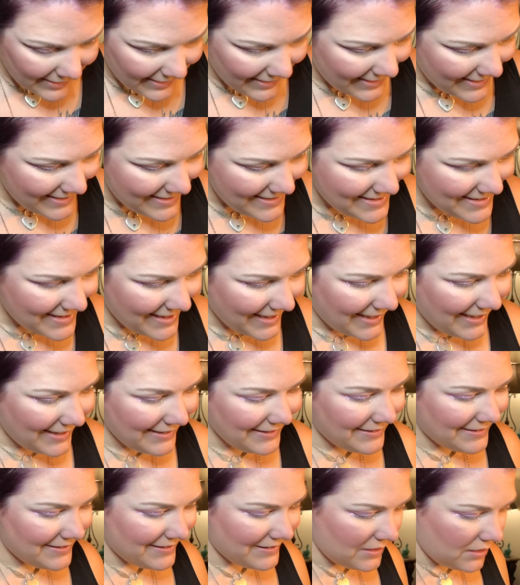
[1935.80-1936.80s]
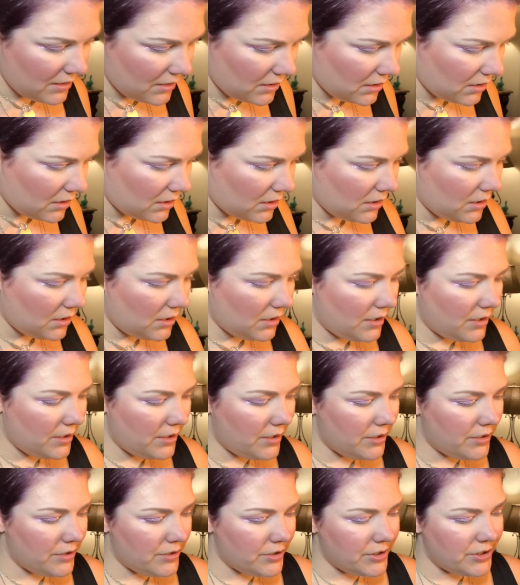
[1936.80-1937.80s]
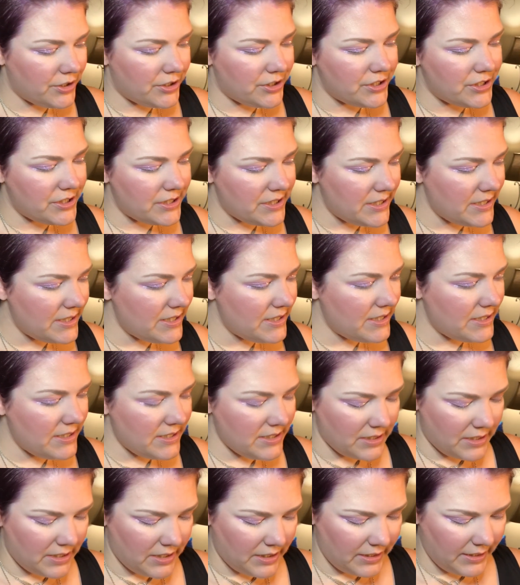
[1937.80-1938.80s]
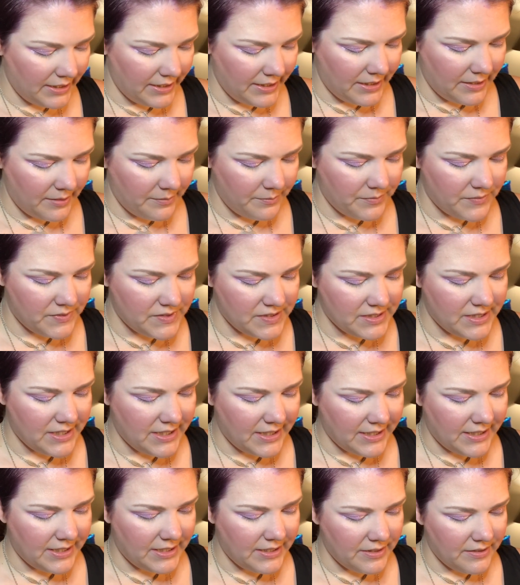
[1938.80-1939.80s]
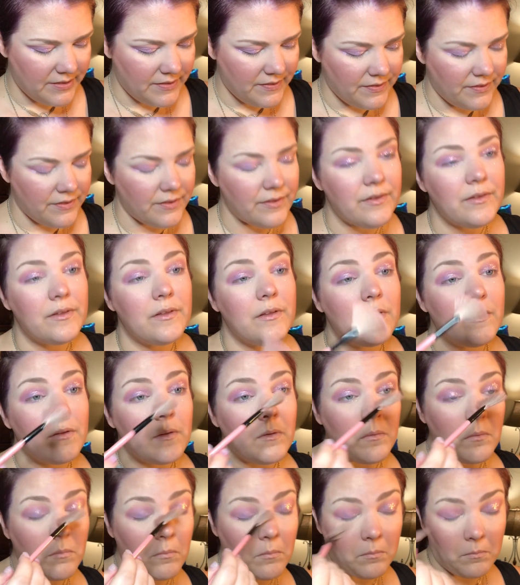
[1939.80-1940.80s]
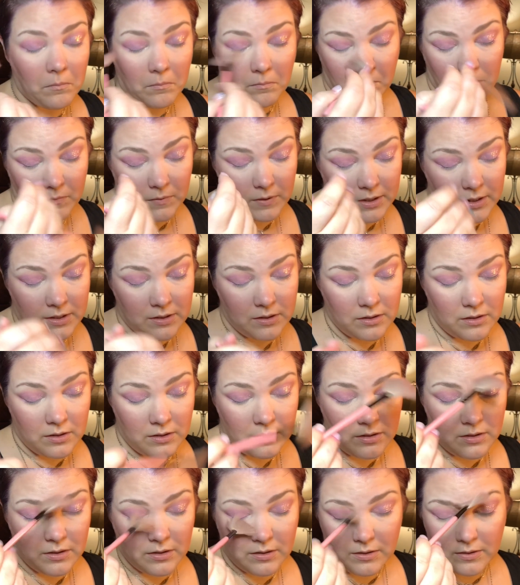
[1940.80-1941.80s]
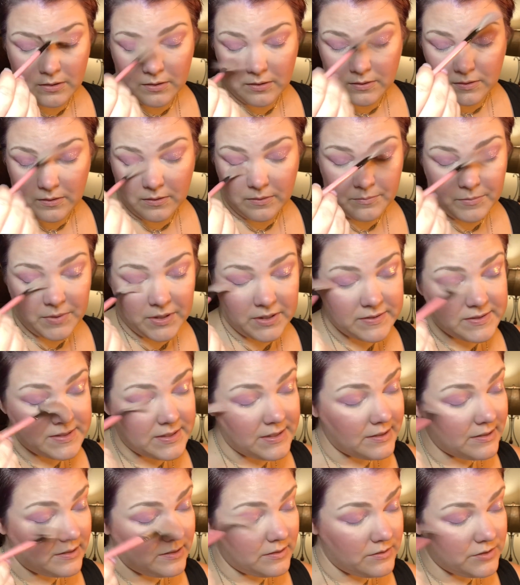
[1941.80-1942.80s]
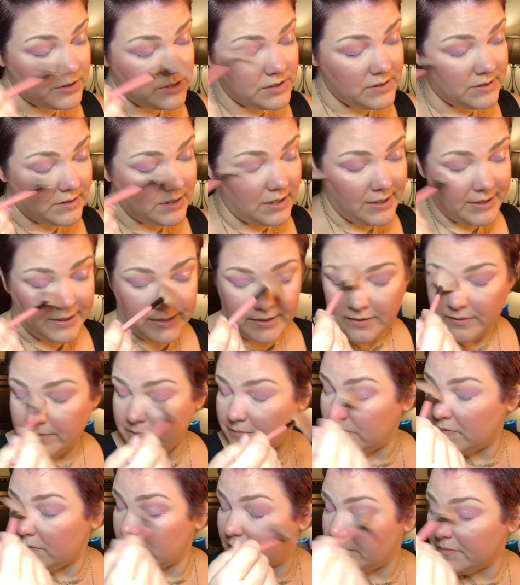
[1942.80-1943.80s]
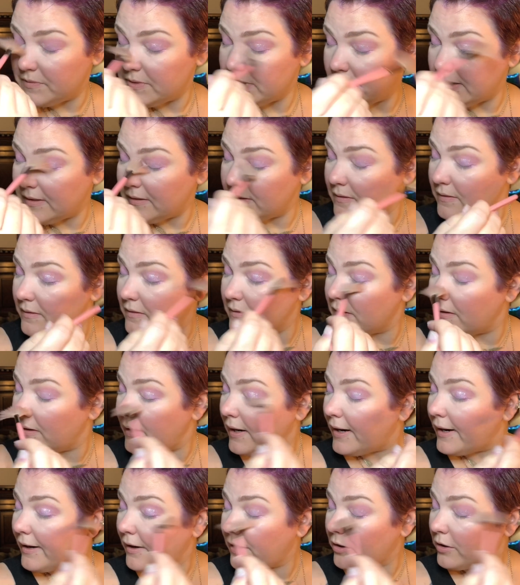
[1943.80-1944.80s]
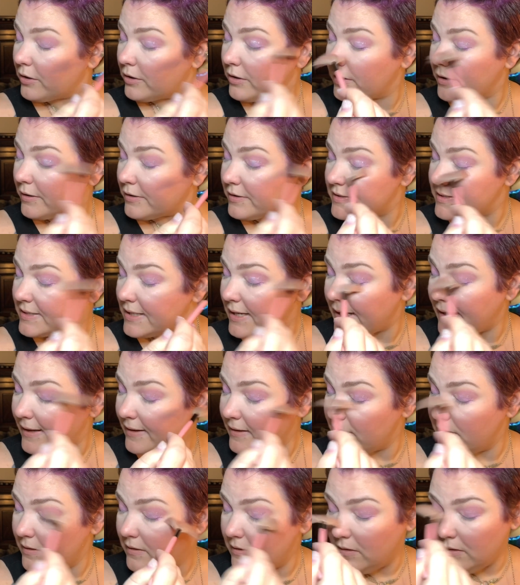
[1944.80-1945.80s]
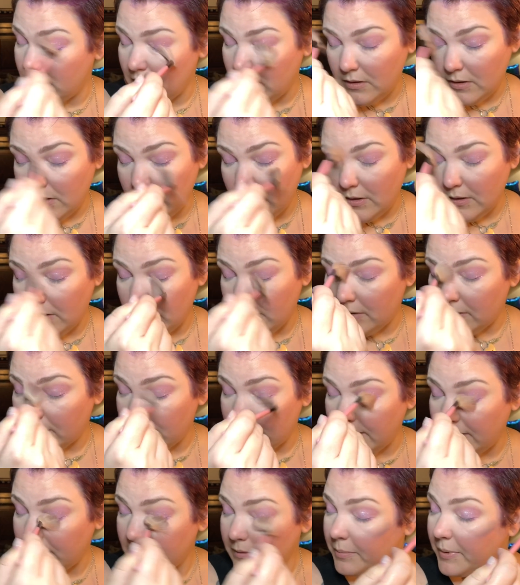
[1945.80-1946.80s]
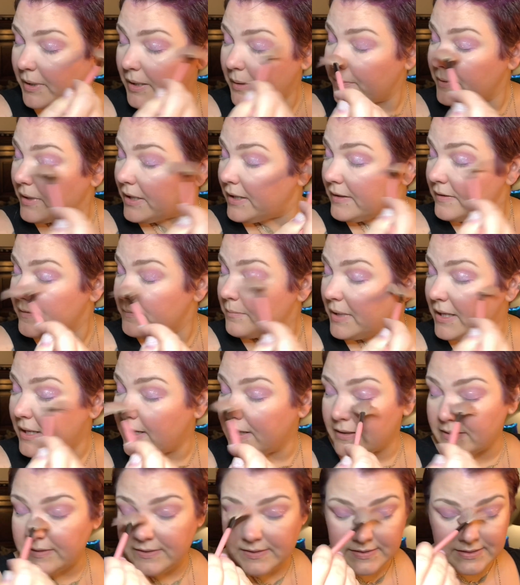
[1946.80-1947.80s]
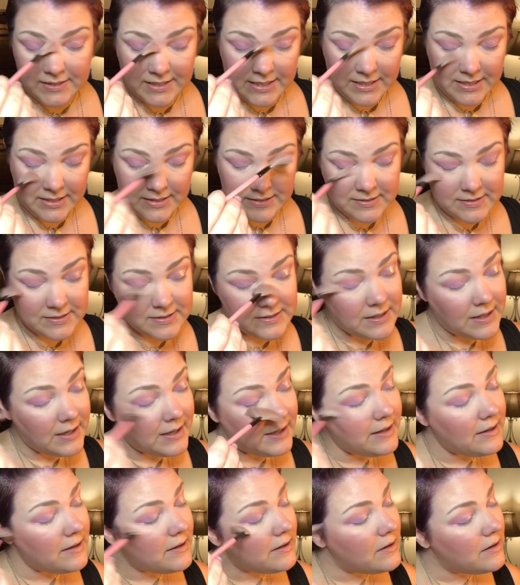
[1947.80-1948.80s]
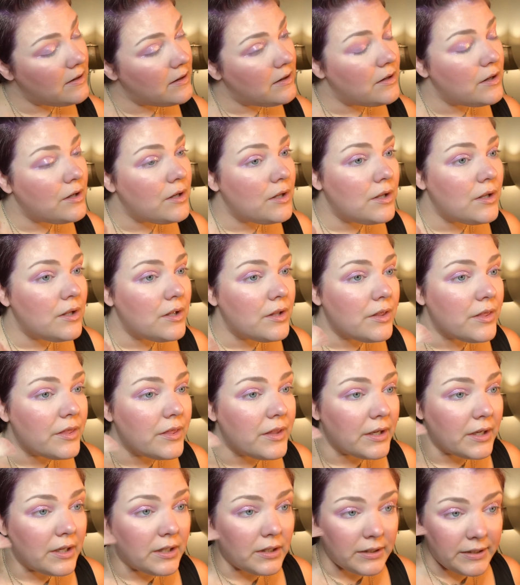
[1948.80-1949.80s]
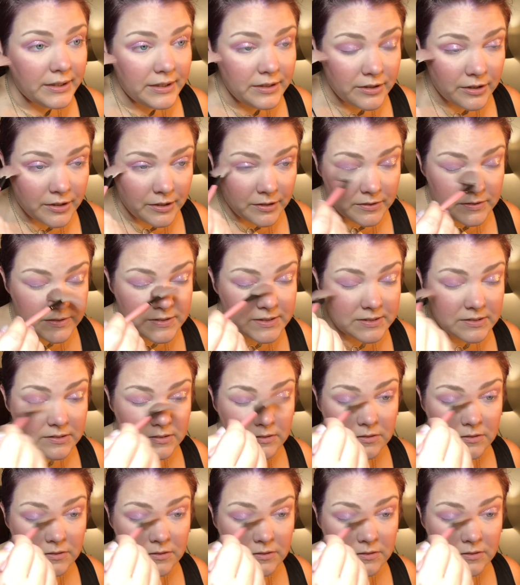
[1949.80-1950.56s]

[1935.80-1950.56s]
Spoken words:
is that she claims that, and I'm not saying that she's lying, I'm saying I heard her say, Colourpop Cosmetics says that the glitters